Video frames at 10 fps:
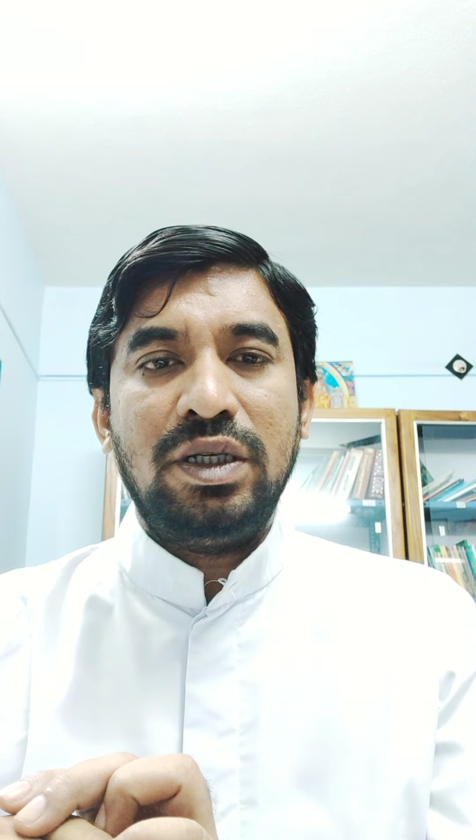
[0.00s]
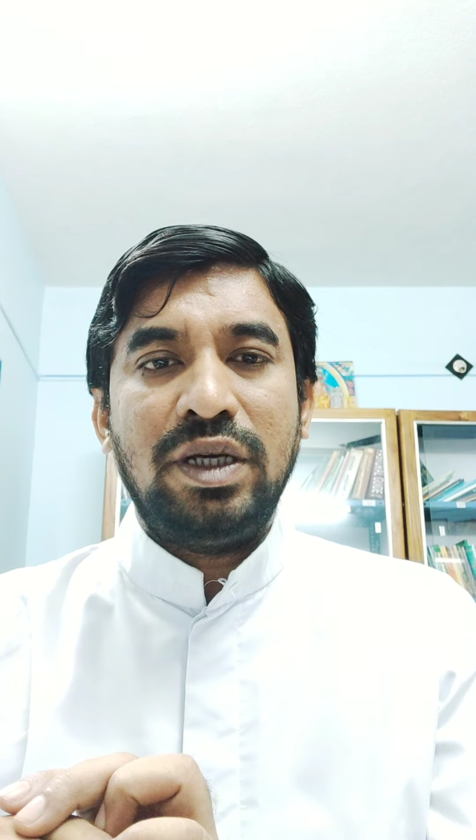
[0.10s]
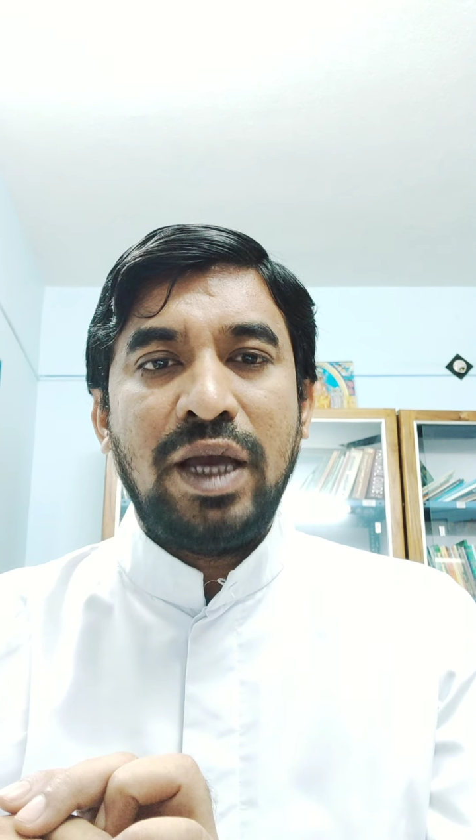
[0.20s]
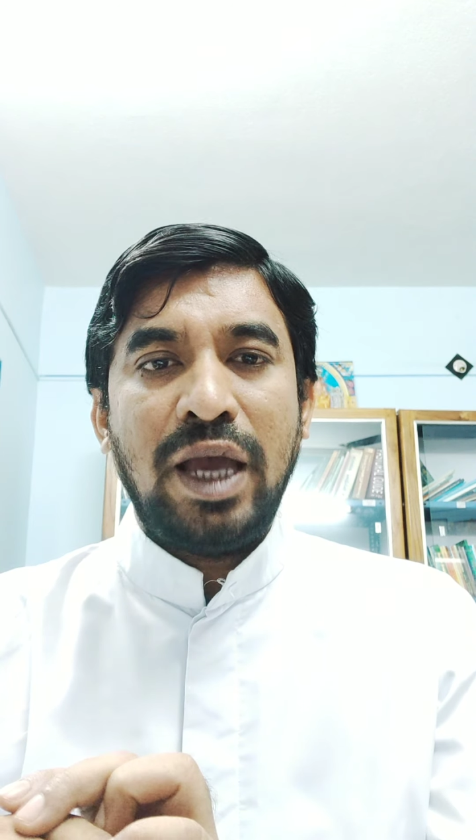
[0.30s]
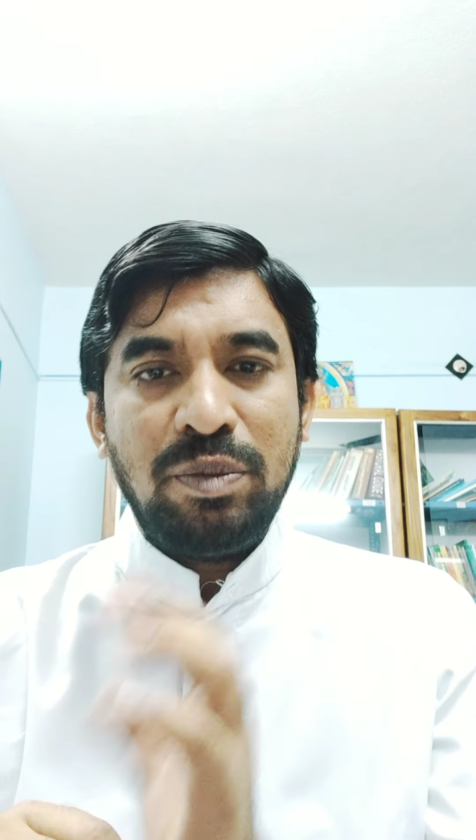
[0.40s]

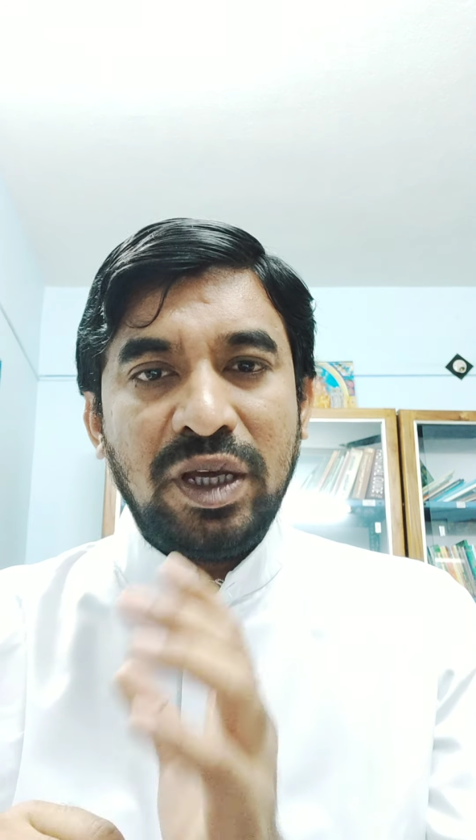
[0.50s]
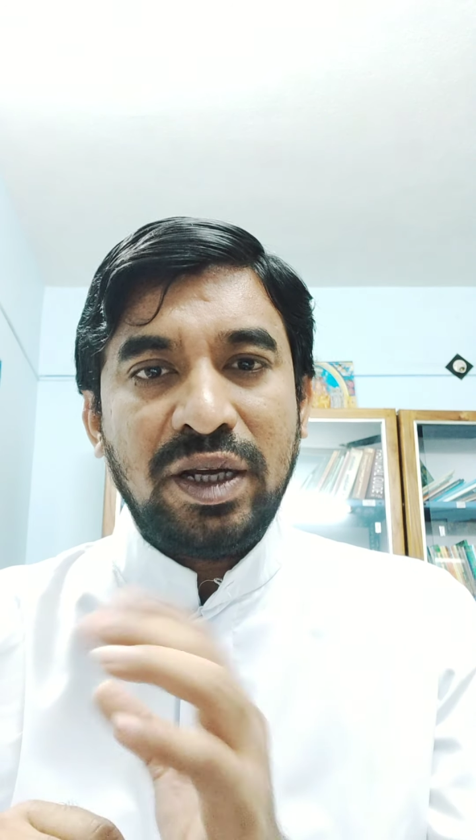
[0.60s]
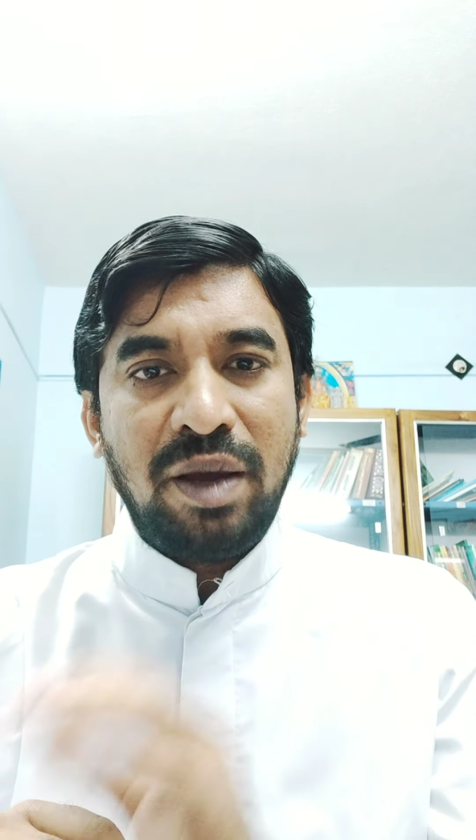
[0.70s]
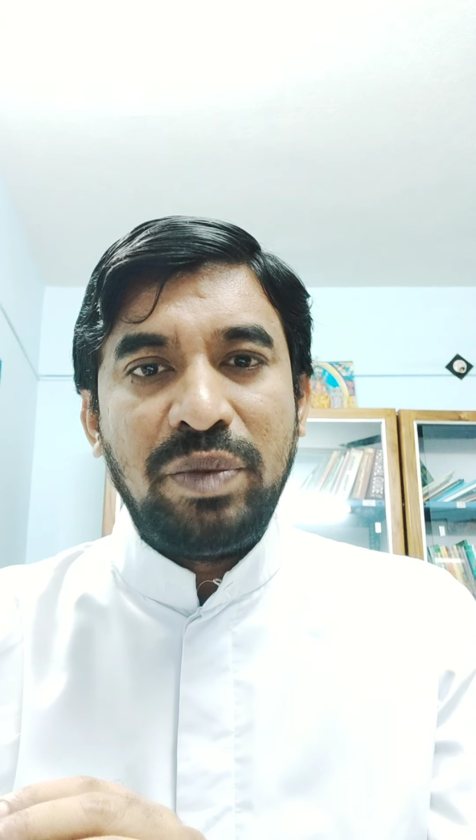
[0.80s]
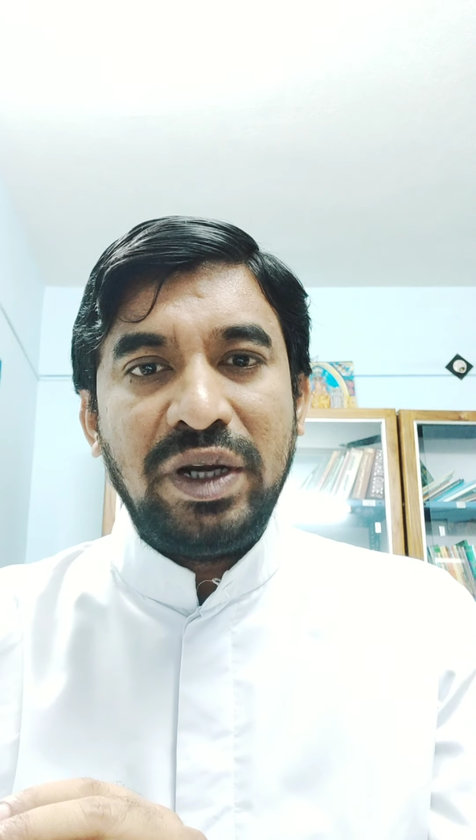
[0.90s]
help the
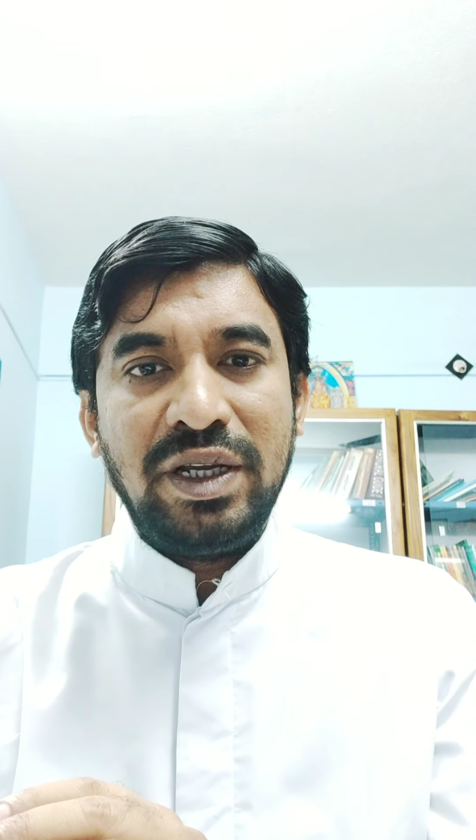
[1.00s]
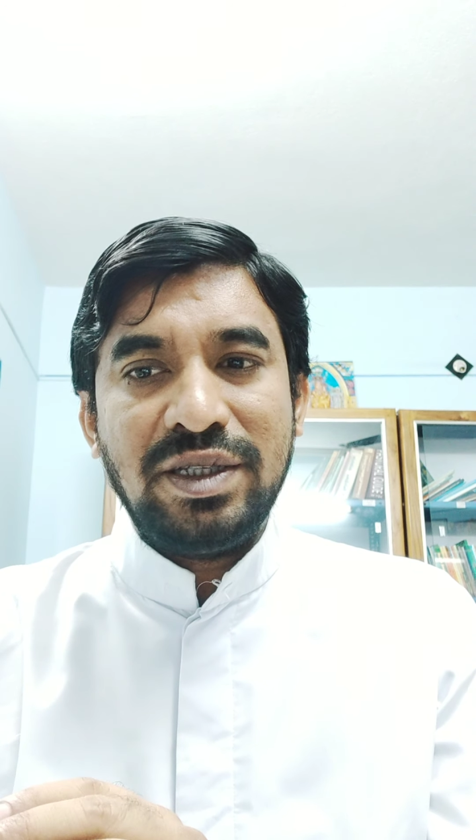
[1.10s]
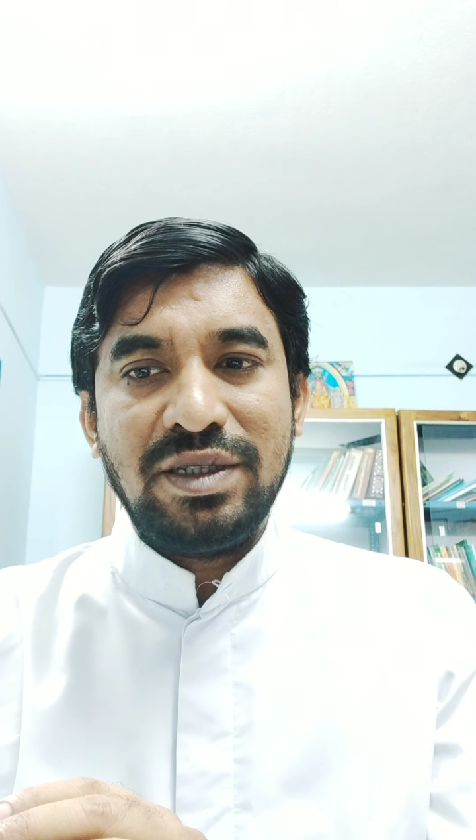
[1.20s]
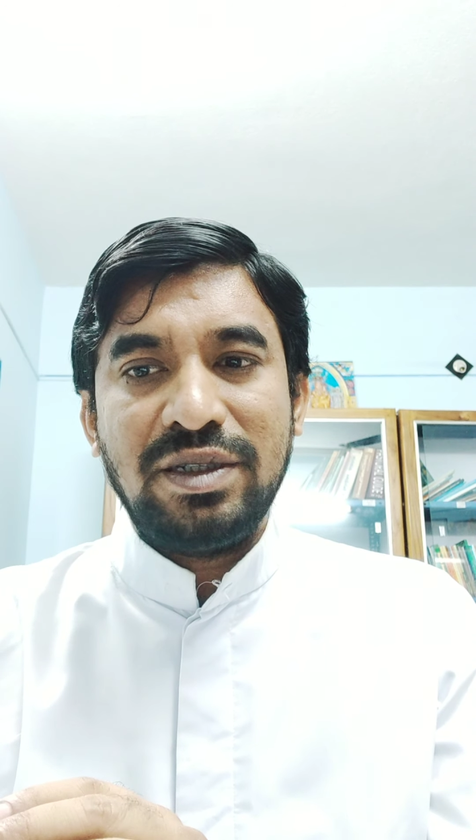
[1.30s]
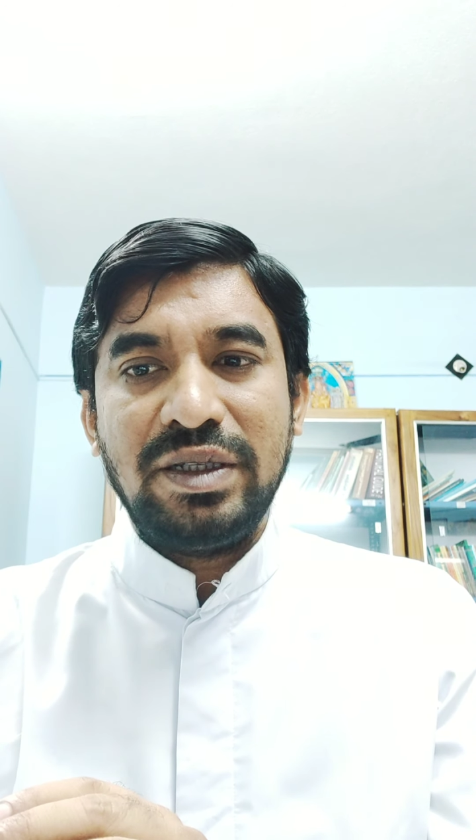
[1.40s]

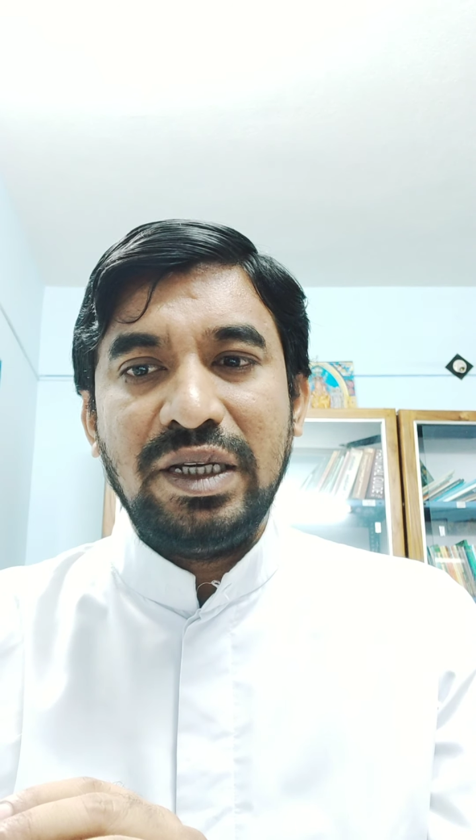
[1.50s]
companies